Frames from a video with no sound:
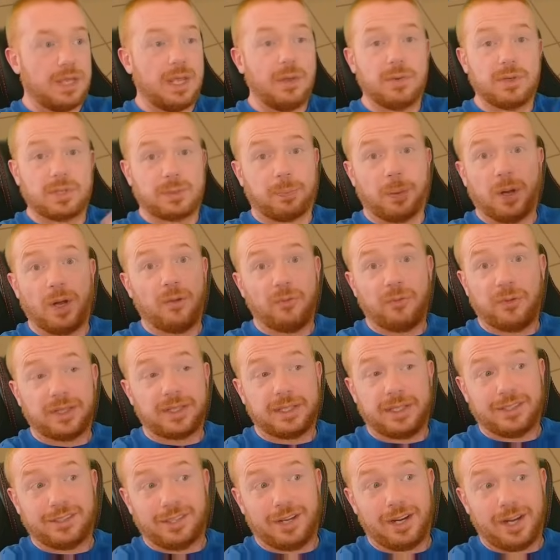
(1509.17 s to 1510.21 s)
It was
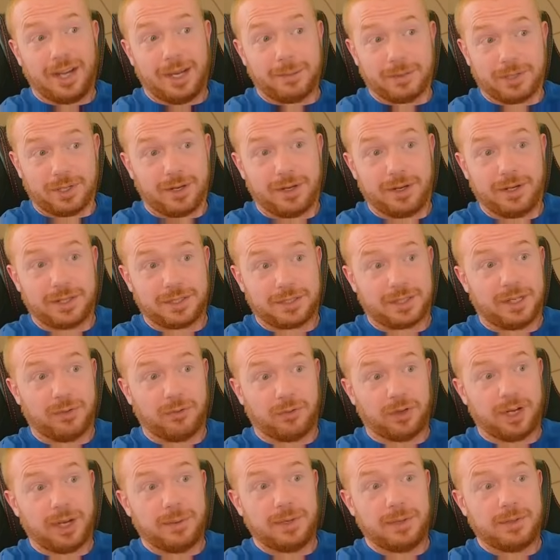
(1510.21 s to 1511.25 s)
perfectly timed, honestly,
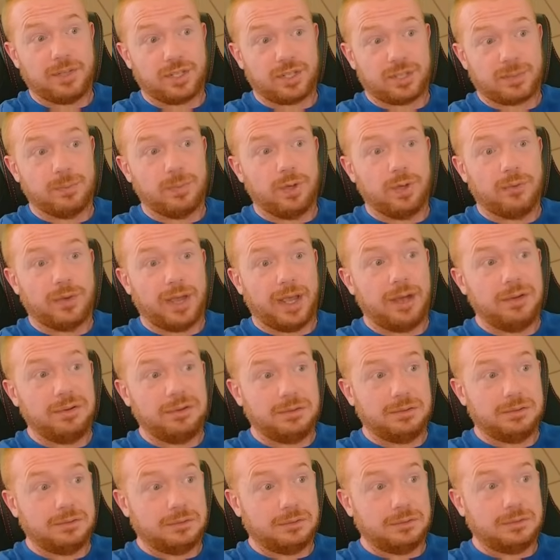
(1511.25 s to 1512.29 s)
for him to just move
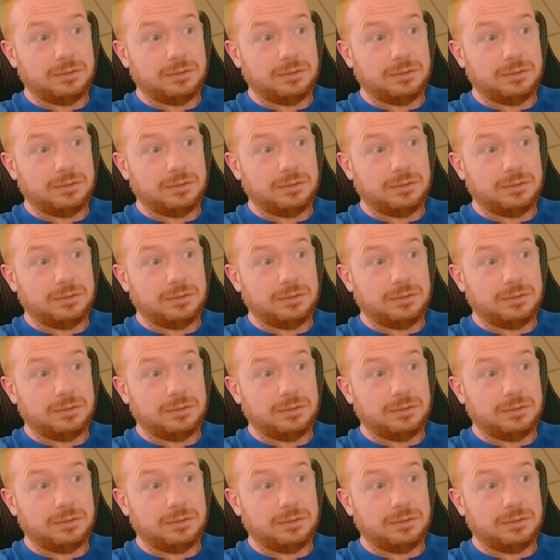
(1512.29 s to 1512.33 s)
out